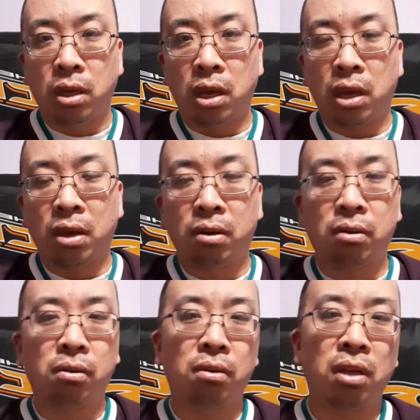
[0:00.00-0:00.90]
and
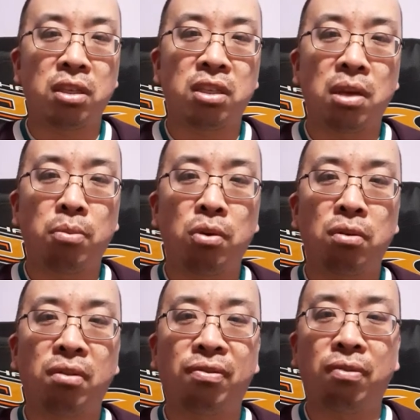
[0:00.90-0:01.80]
assemble
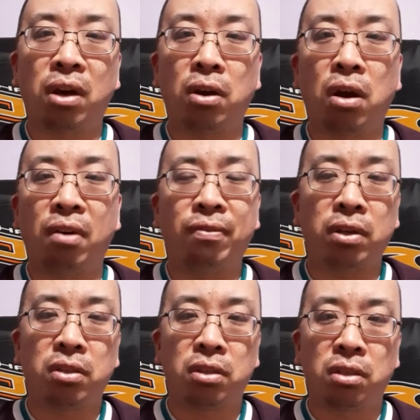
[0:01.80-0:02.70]
the front
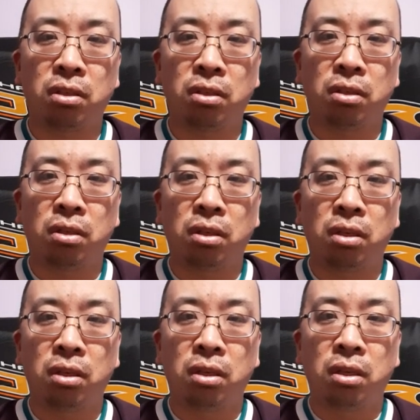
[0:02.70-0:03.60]
office,
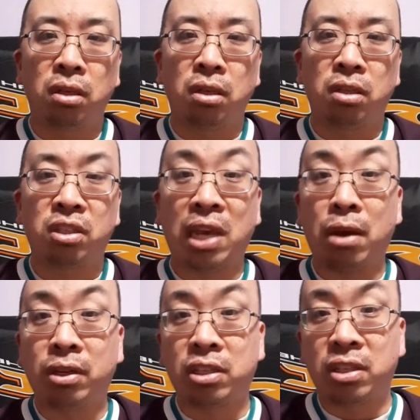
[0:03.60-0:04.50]

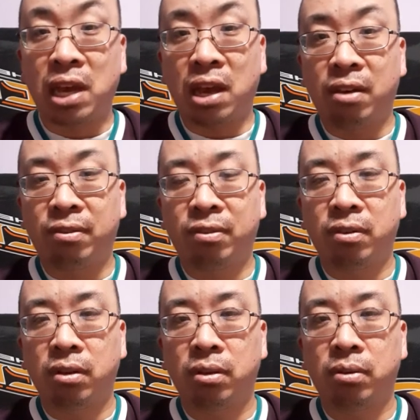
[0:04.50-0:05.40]
scouting staff,
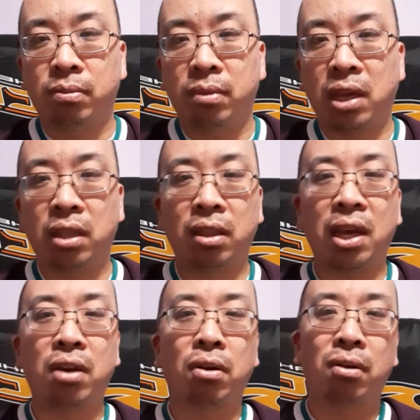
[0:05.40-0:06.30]
and
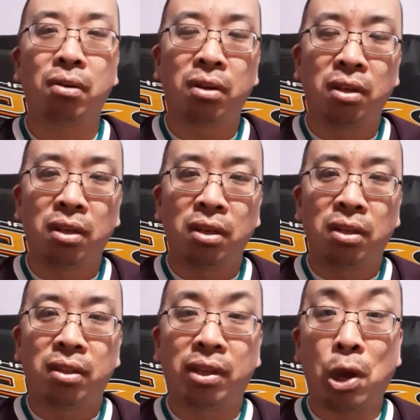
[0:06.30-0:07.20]
later
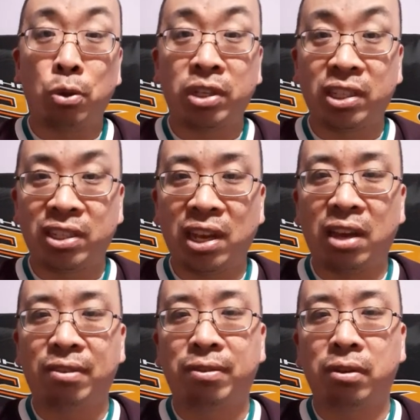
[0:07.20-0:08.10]
the coaching staff.